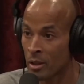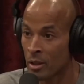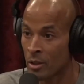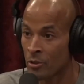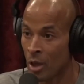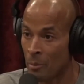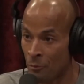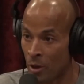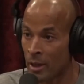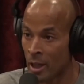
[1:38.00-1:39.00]
So I'm in
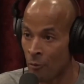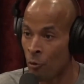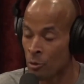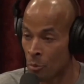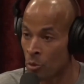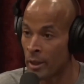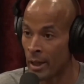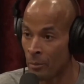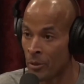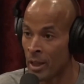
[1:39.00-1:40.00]
fucking Air Force boot
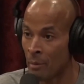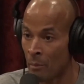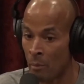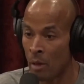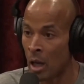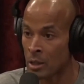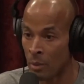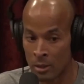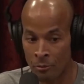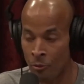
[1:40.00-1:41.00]
camp thinking about my mom's
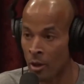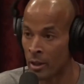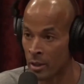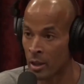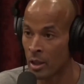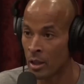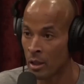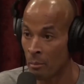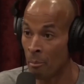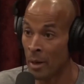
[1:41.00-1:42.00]
about to fucking
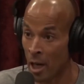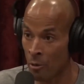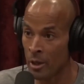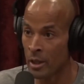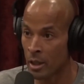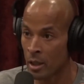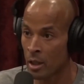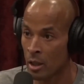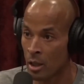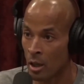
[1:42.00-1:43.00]
marry
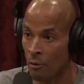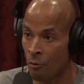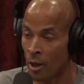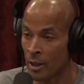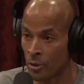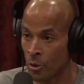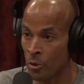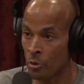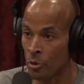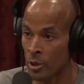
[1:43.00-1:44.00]
a fucking
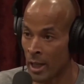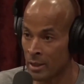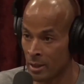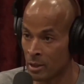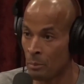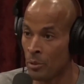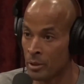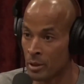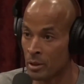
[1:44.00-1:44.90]
dude who got sent to prison.